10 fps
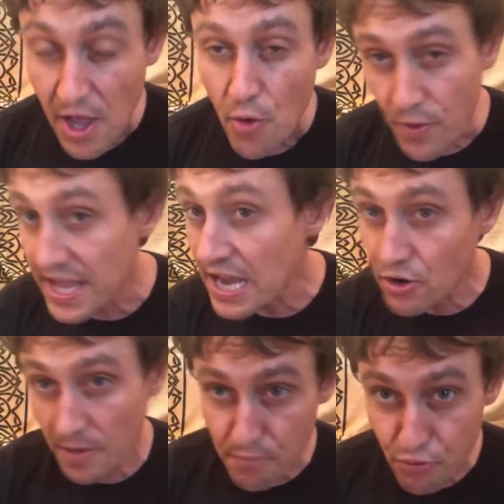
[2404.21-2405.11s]
when they
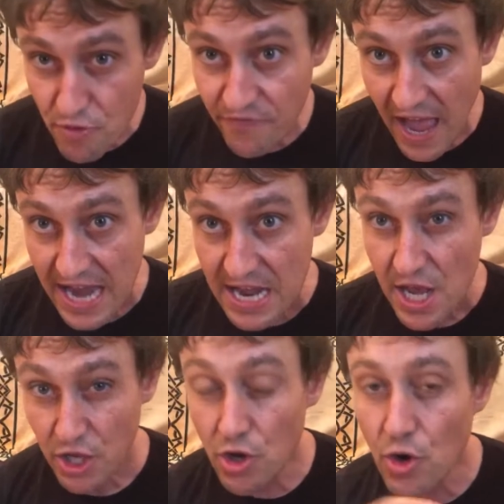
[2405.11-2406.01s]
couldn't prove that,
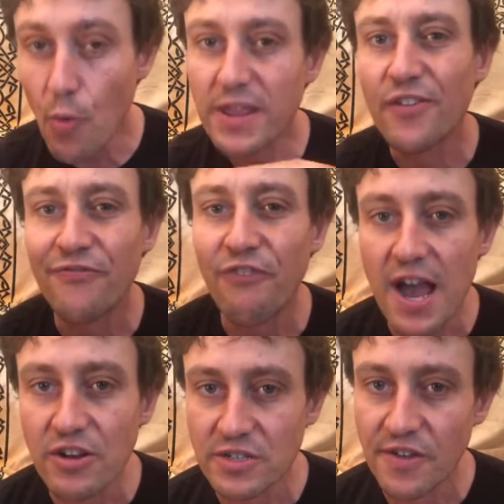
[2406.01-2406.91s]
you know what their
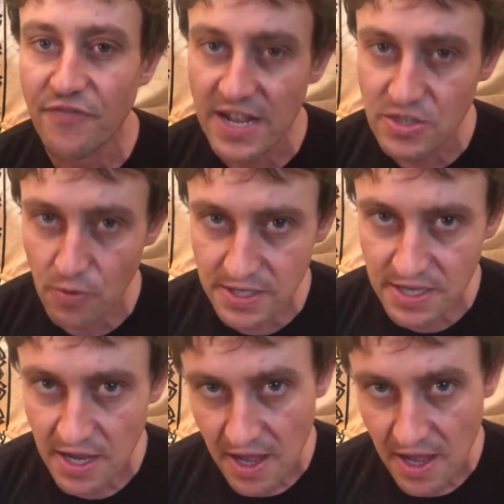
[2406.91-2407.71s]
final defense was?